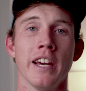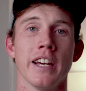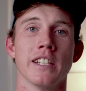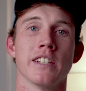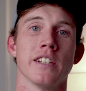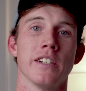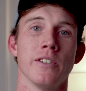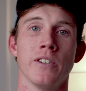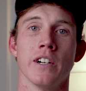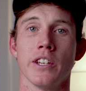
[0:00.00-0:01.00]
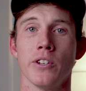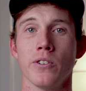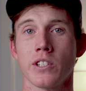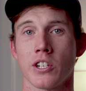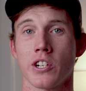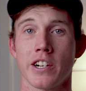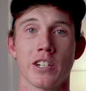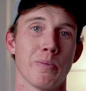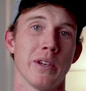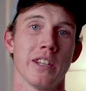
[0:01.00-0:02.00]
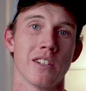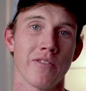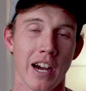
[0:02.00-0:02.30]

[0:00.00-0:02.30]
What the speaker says: is to use a shutter speed that's